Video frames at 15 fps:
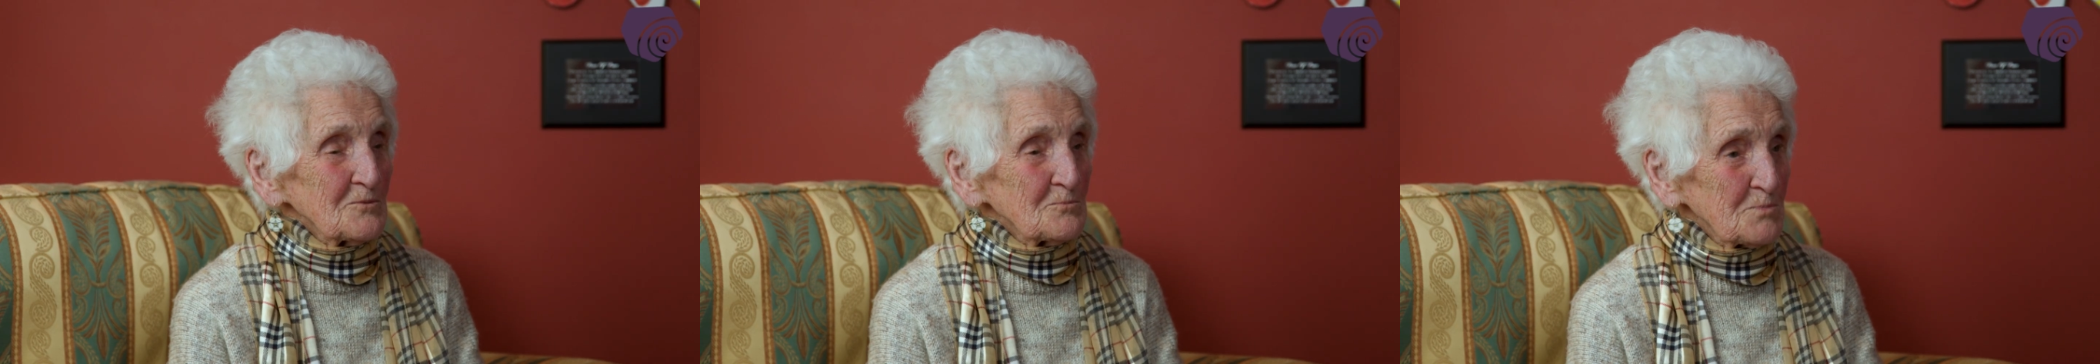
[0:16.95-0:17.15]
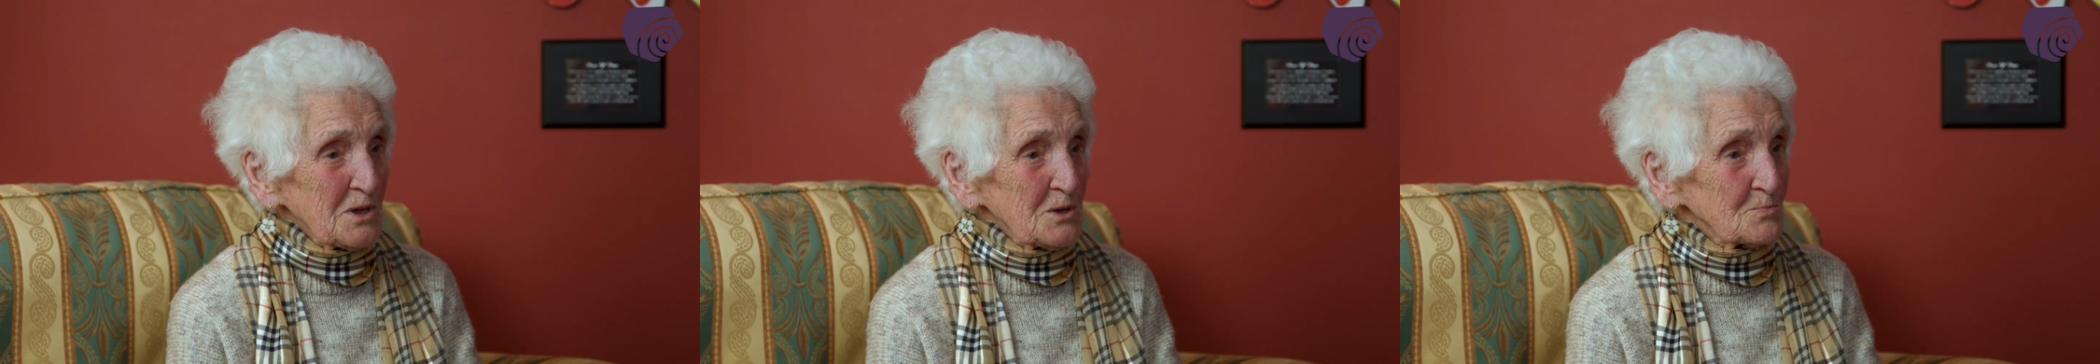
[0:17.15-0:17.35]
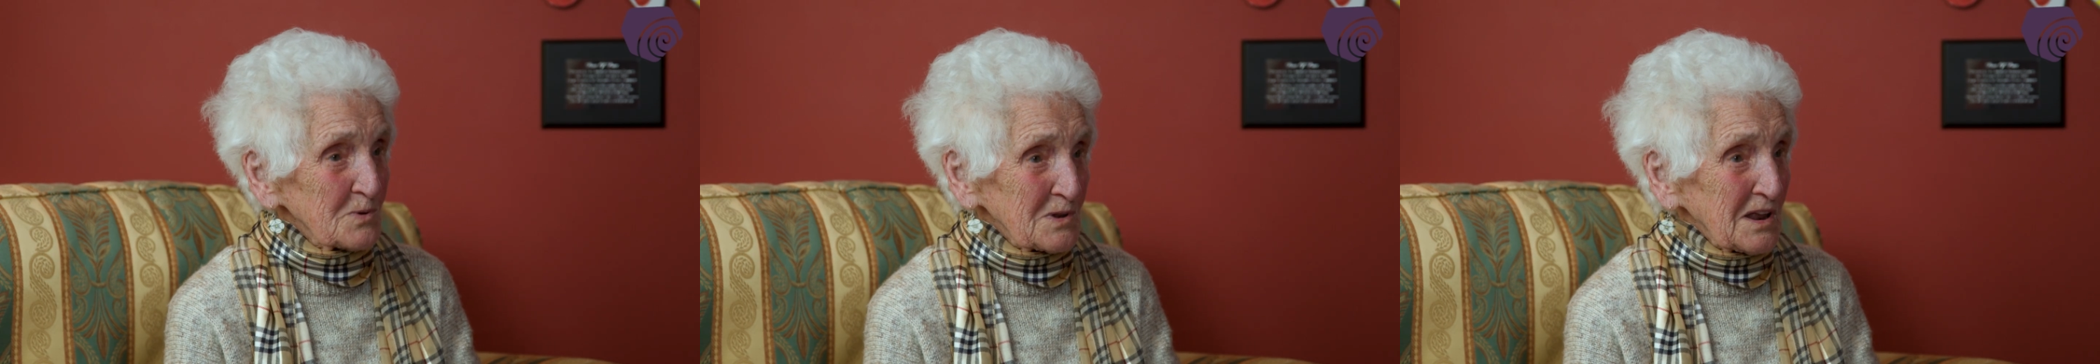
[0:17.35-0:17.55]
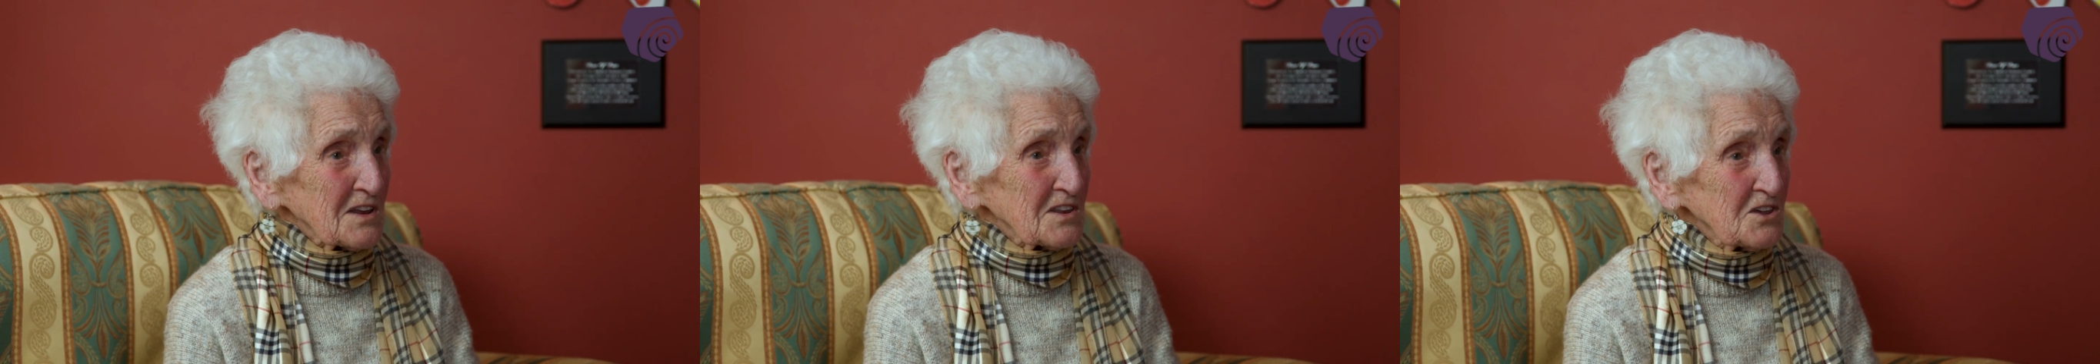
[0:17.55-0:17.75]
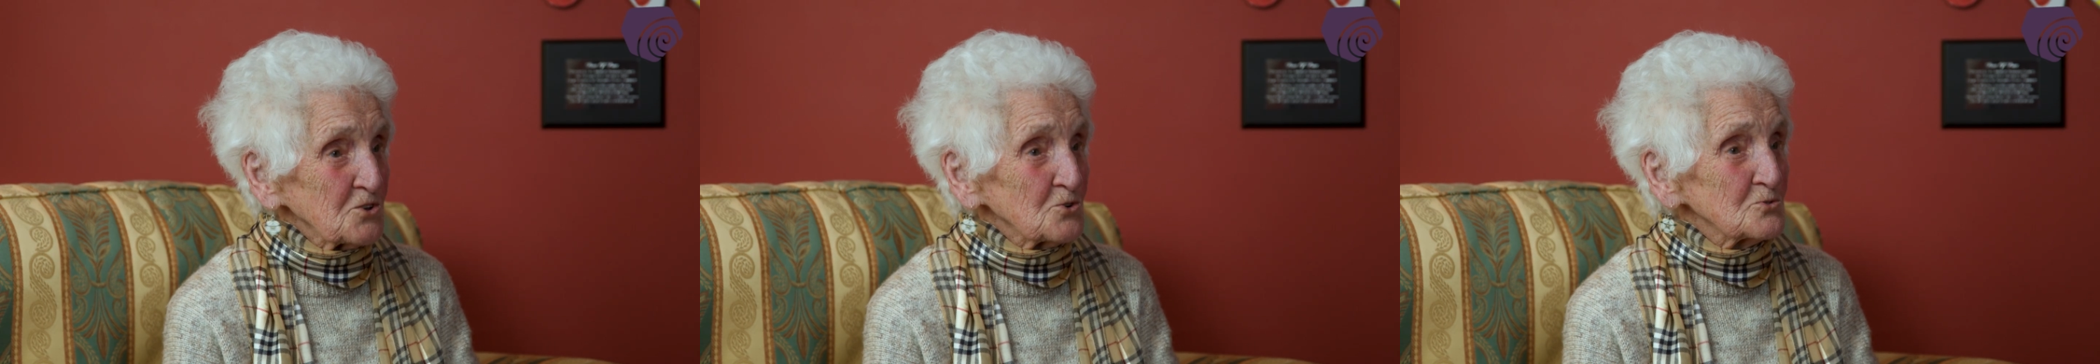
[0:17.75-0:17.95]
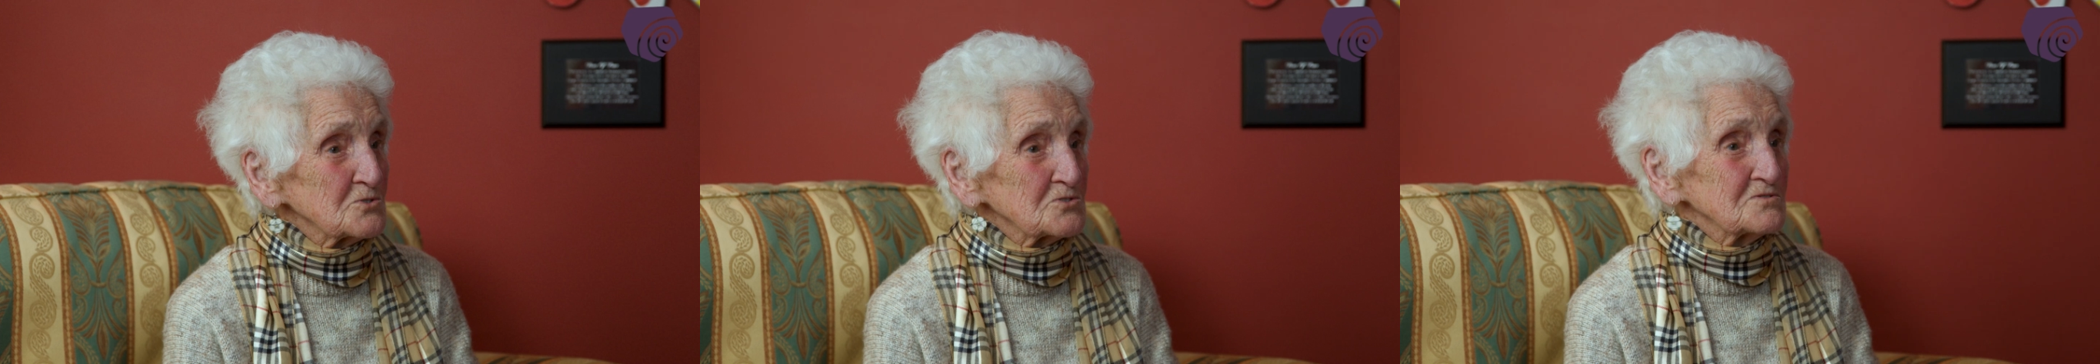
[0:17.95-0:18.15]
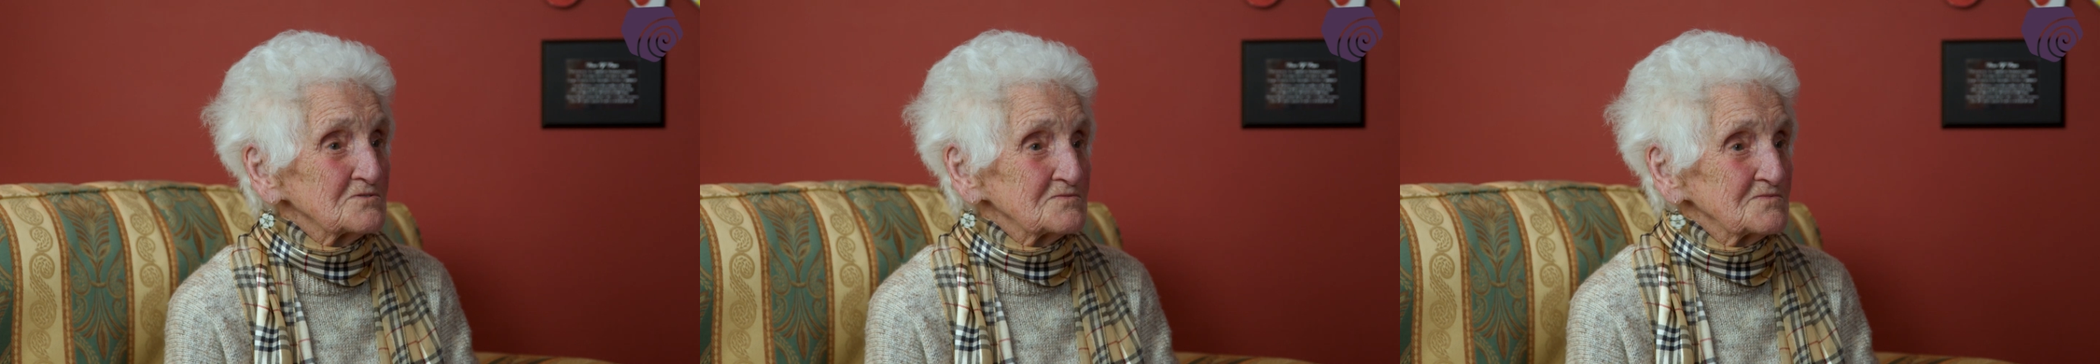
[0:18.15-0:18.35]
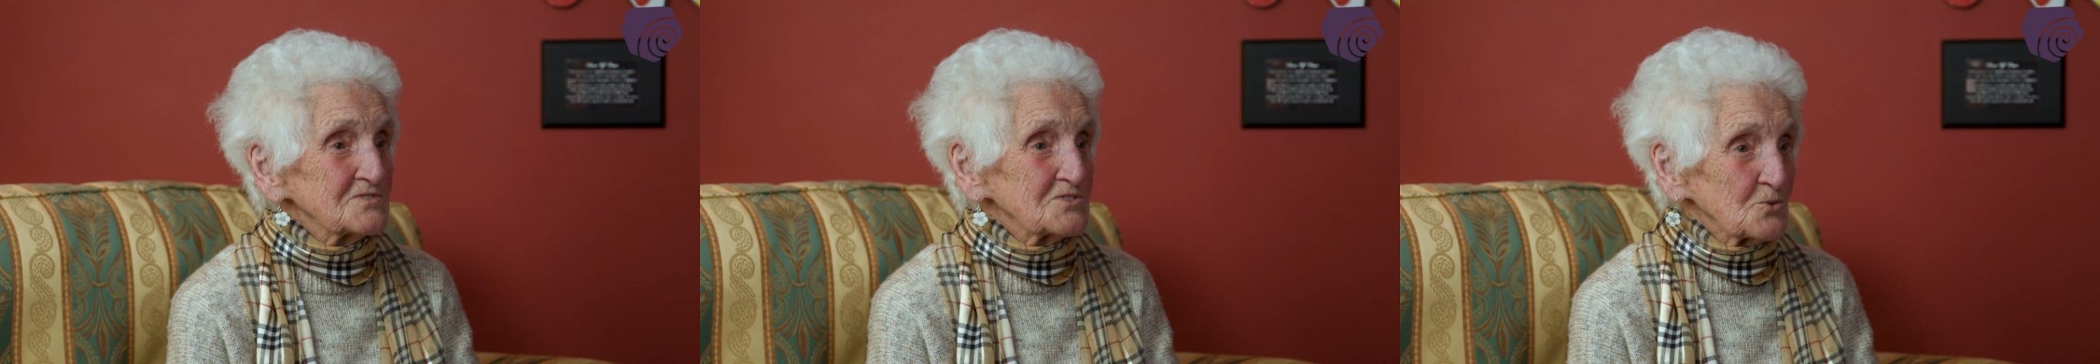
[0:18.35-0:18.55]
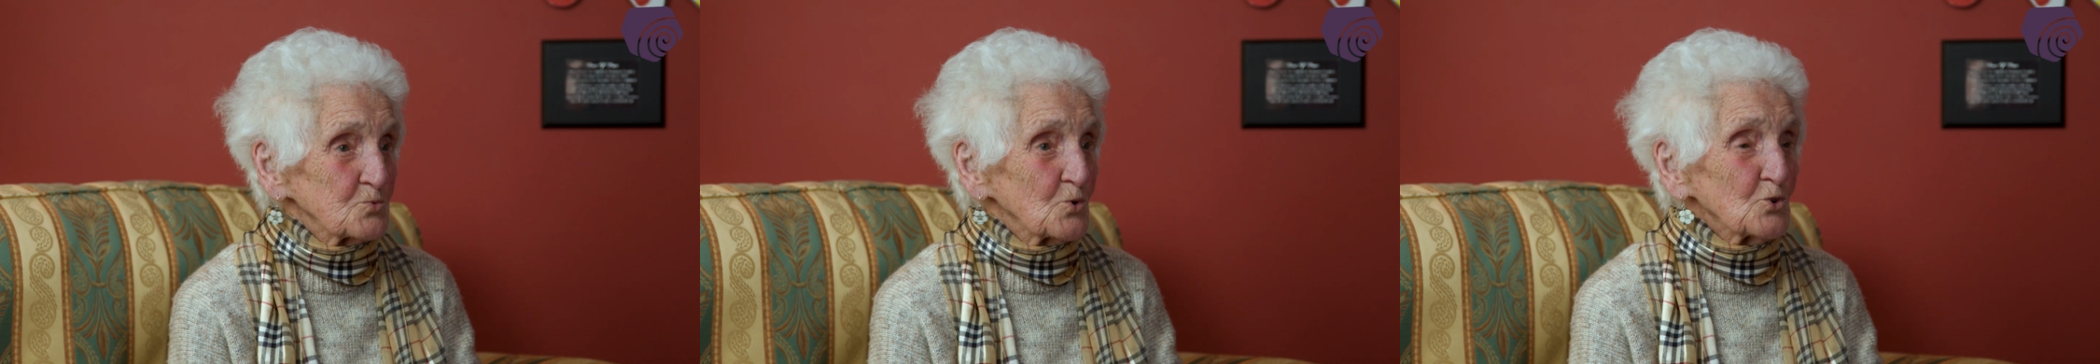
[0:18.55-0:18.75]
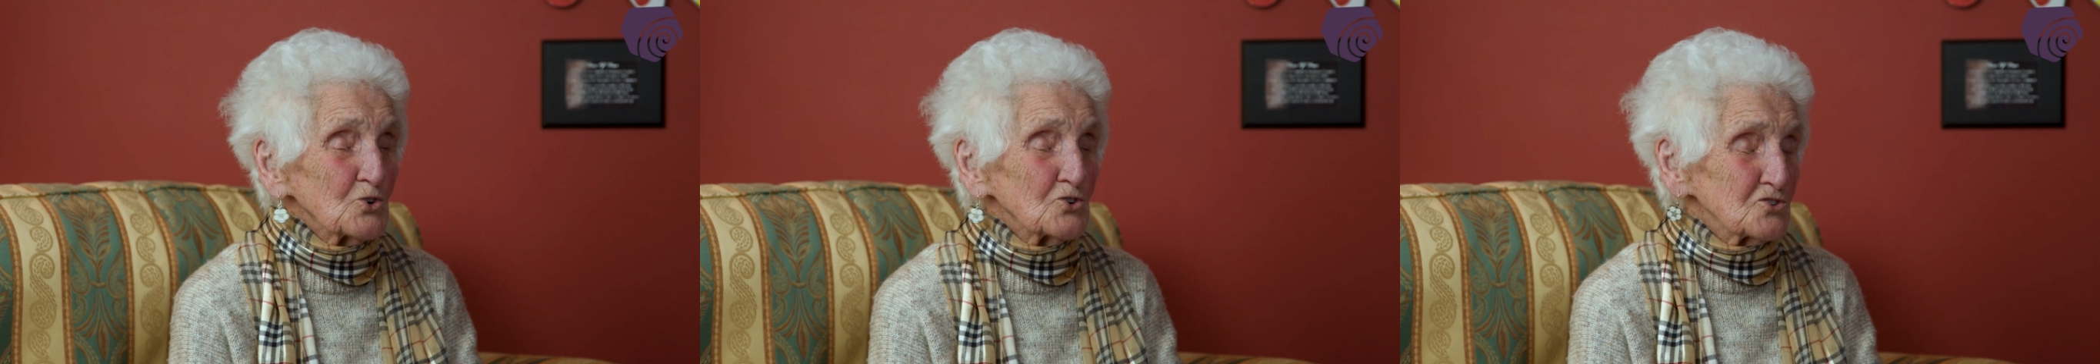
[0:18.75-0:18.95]
people I knew and the
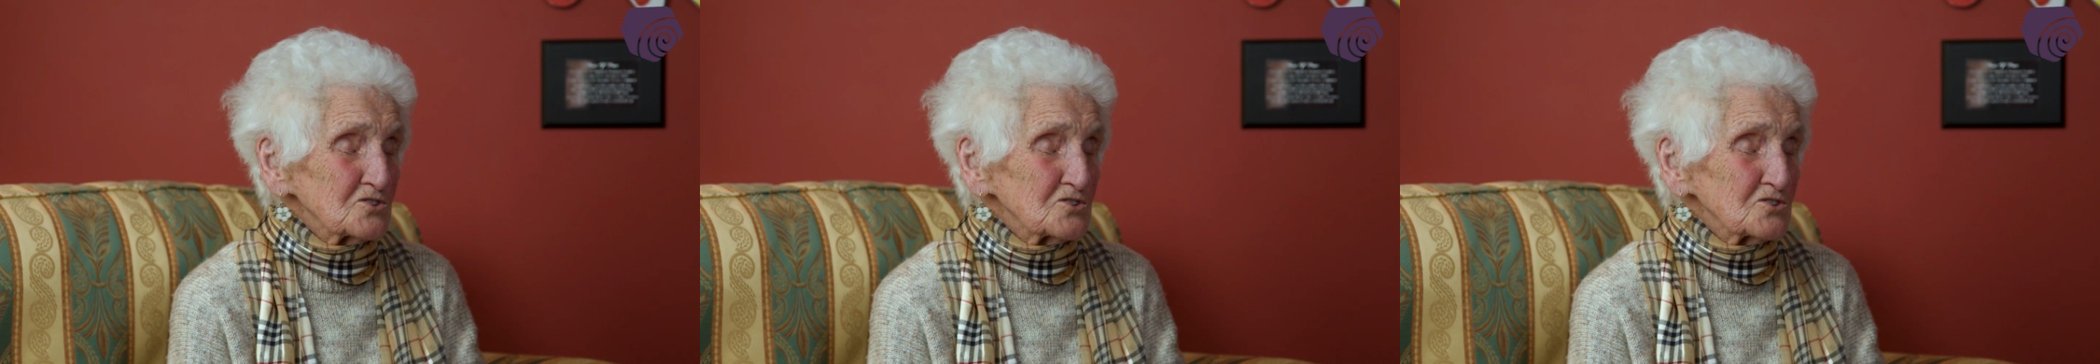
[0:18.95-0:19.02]
war